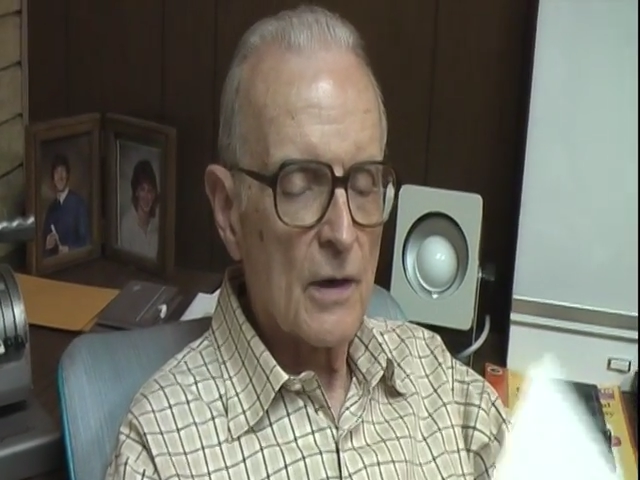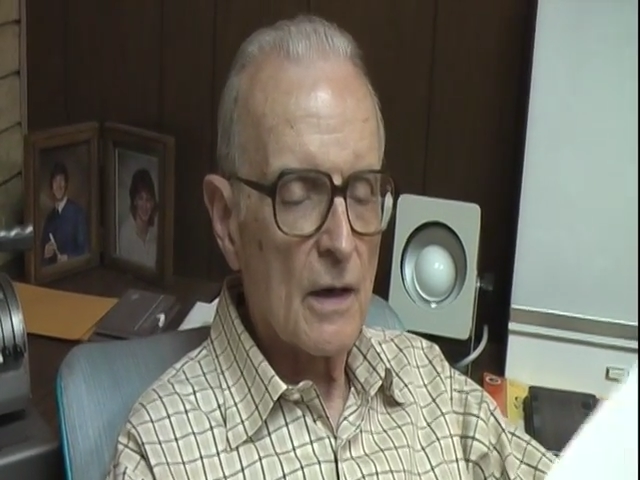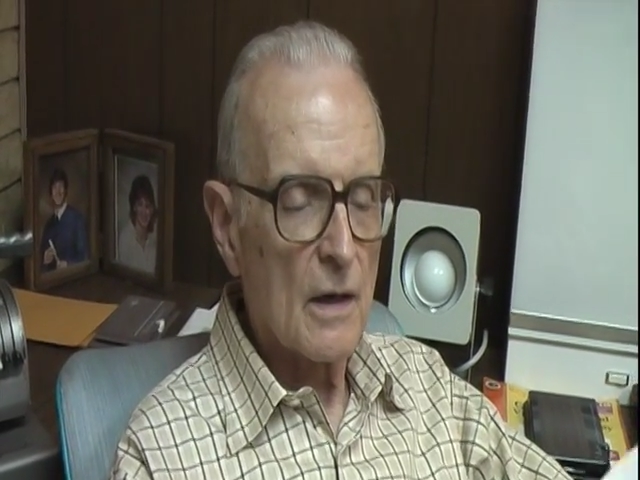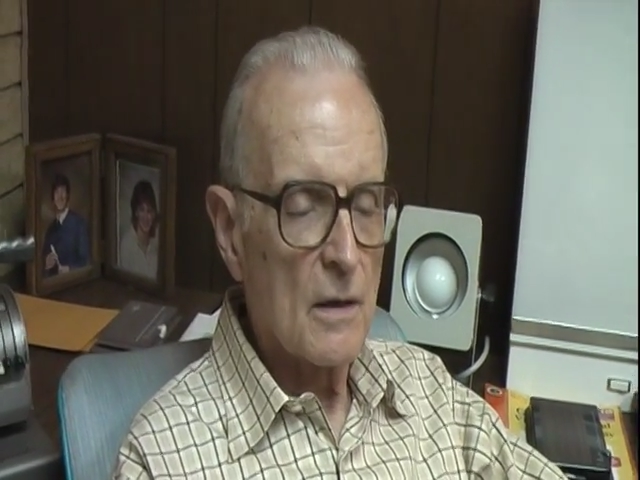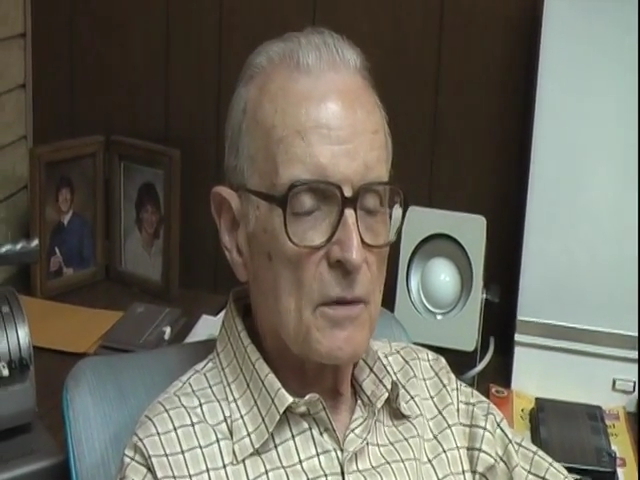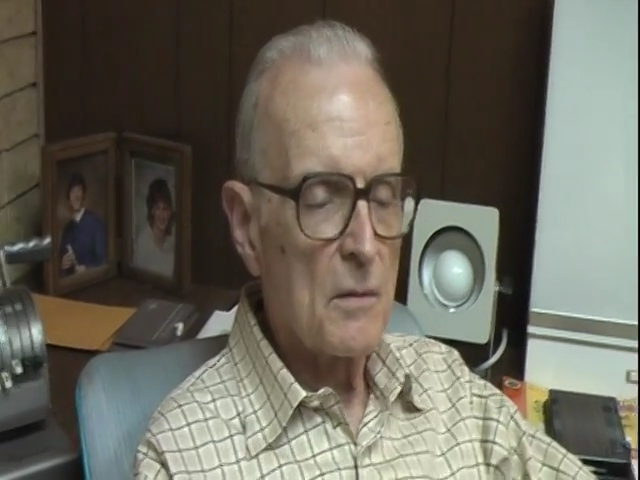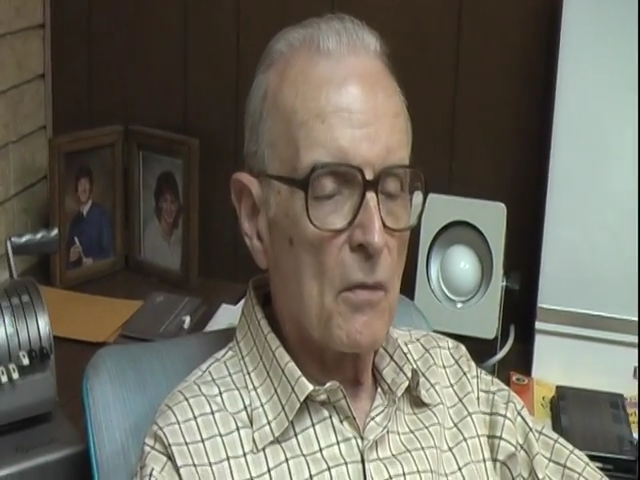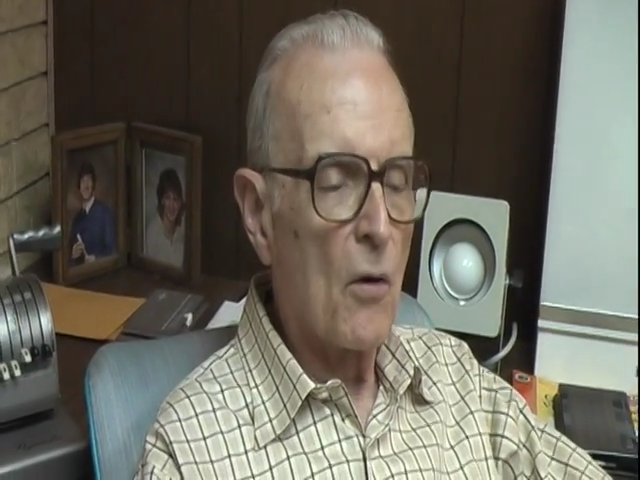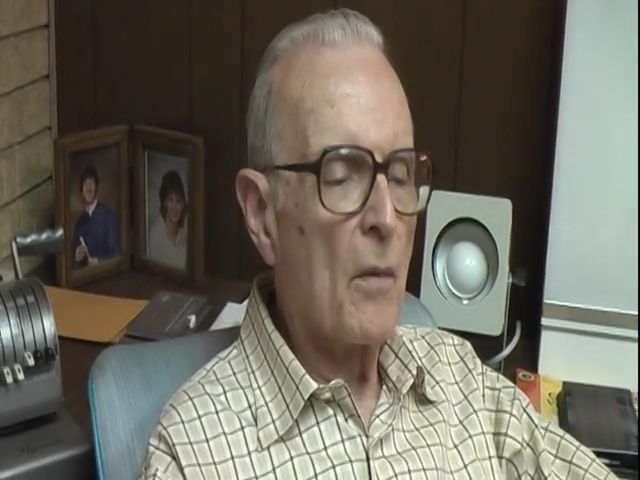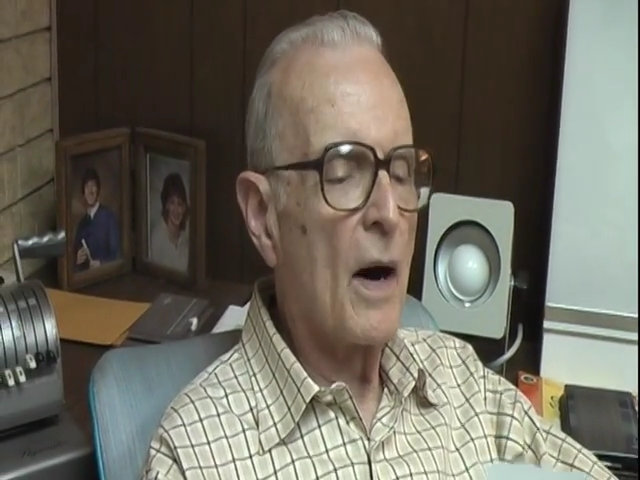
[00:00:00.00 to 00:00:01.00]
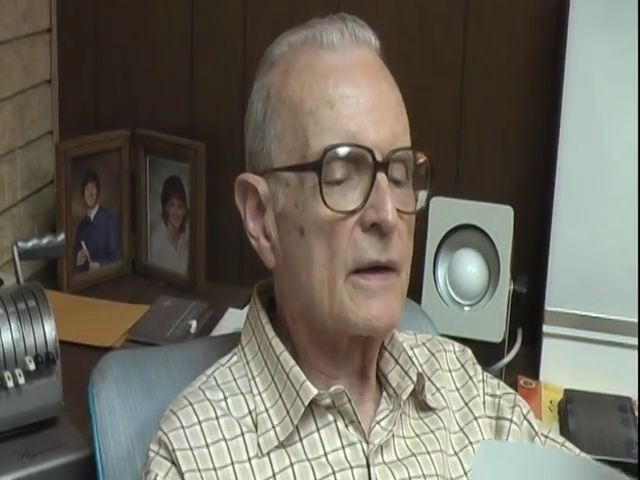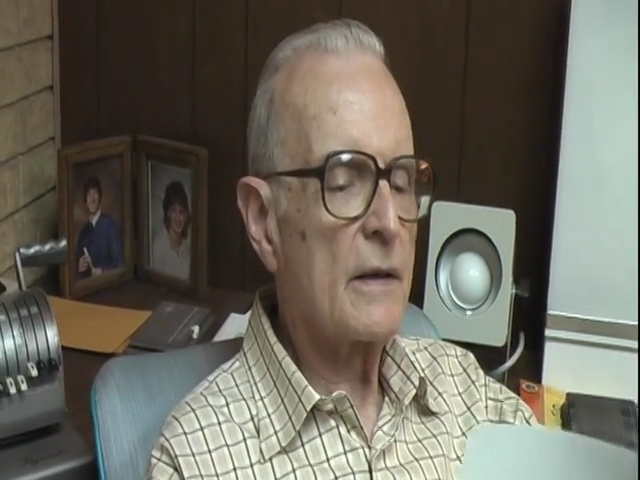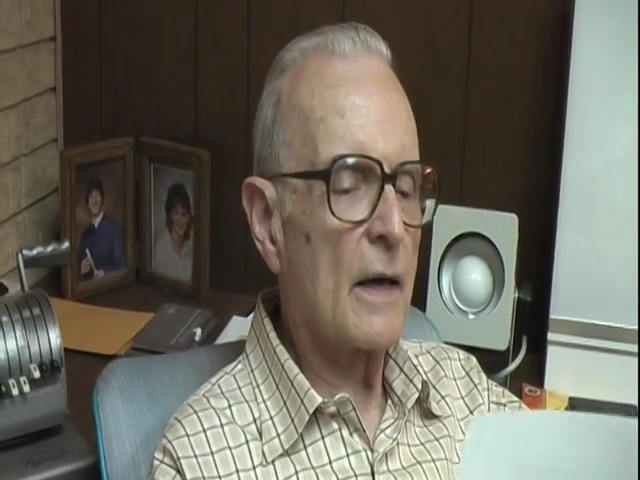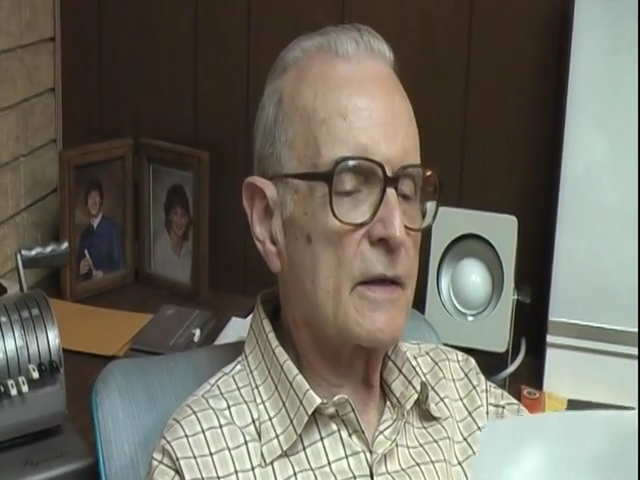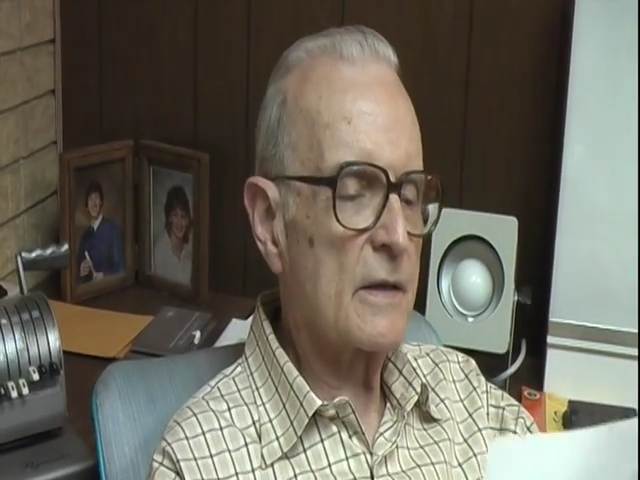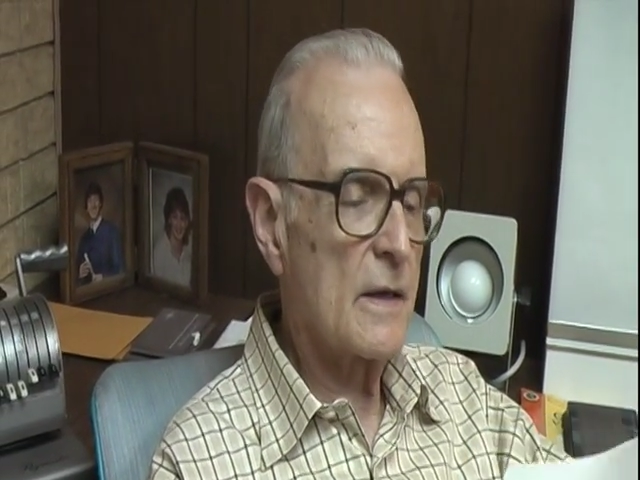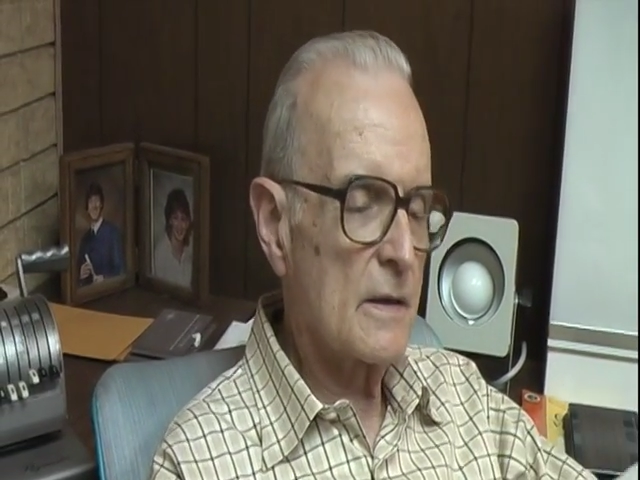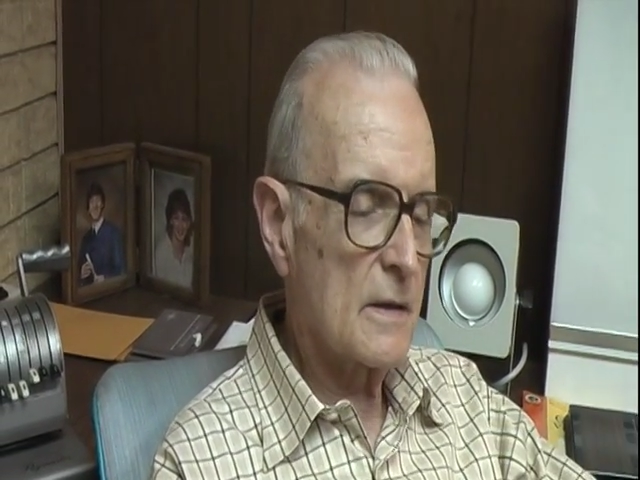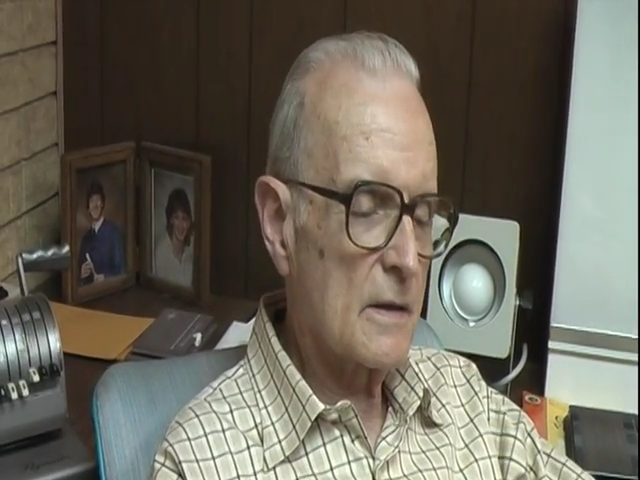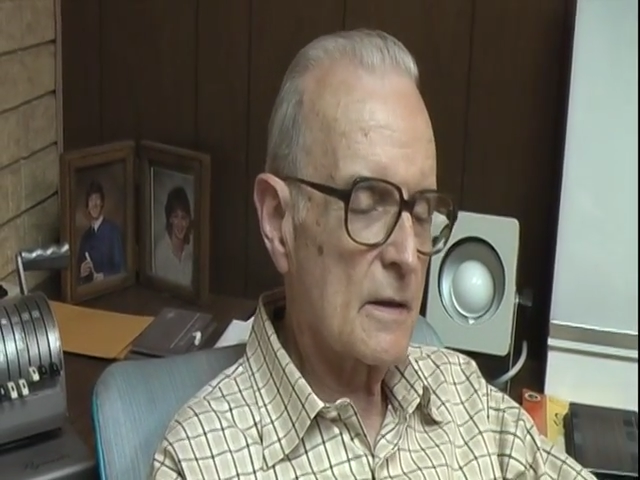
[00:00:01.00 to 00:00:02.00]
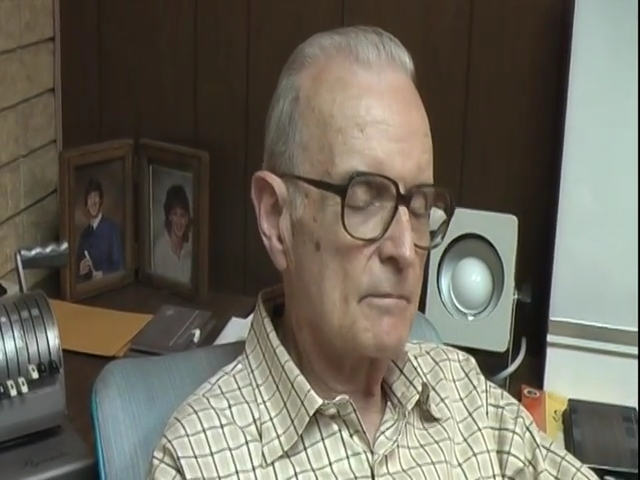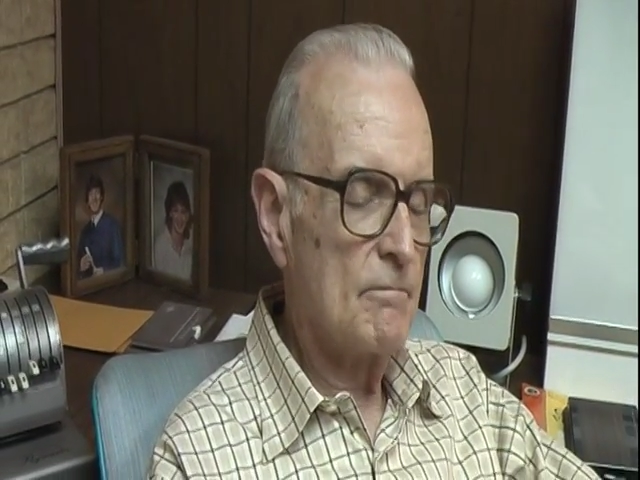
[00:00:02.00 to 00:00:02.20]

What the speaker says: Club in Beaumont, Texas.